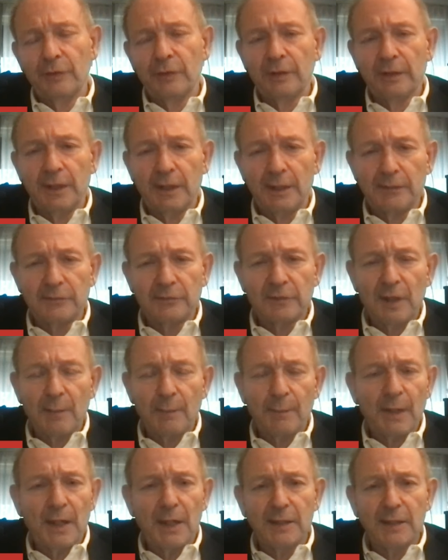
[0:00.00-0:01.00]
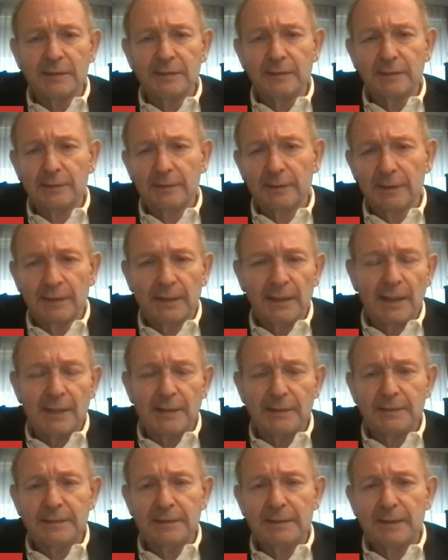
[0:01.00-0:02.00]
against Hamas and
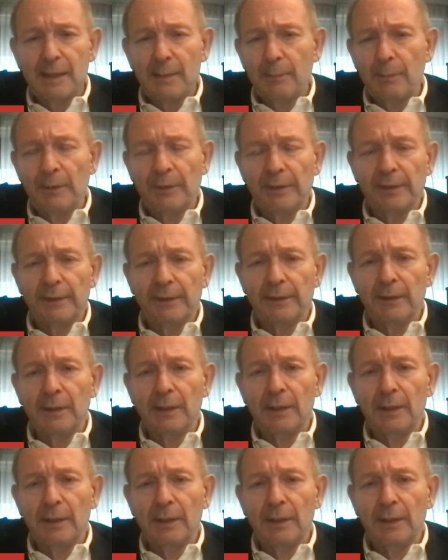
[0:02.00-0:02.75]
against Lebanon.